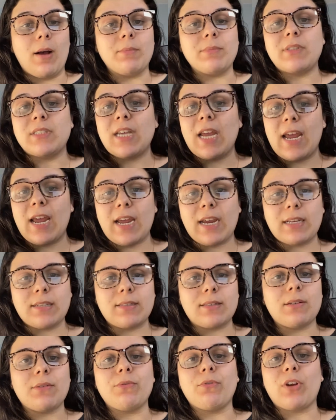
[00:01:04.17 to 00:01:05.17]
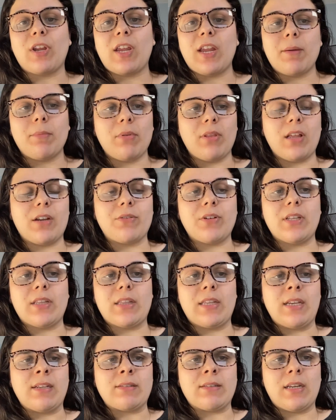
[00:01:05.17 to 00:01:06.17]
text, vocabulary,
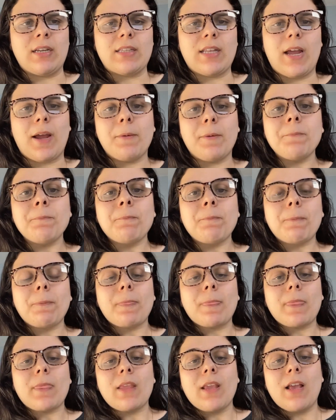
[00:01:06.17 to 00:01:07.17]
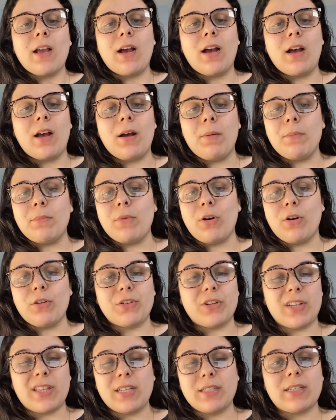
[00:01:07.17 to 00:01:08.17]
and things like that.
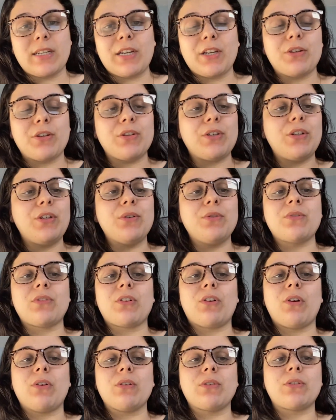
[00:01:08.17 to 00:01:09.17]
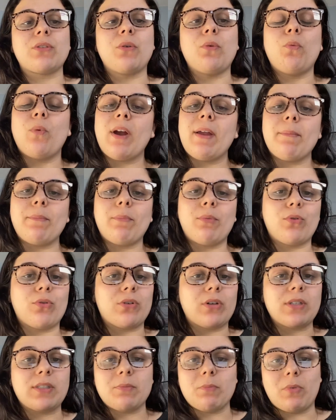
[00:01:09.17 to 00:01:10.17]
Other things that I could use are also
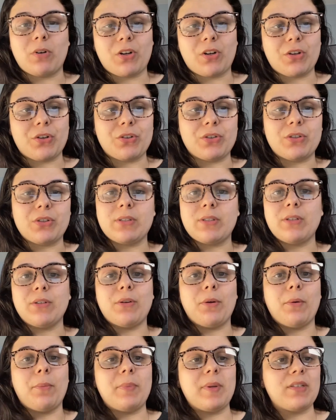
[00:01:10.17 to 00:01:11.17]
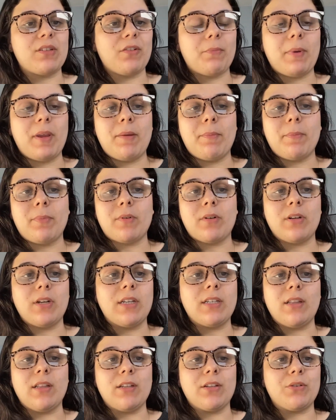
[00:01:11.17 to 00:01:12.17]
whiteboards, markers, piece of paper,
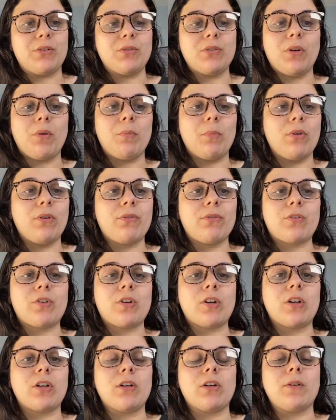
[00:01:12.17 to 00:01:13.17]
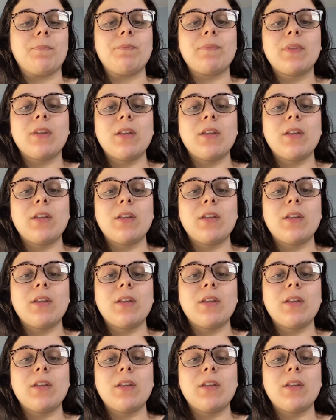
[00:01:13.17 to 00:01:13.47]
and a little notebook for her.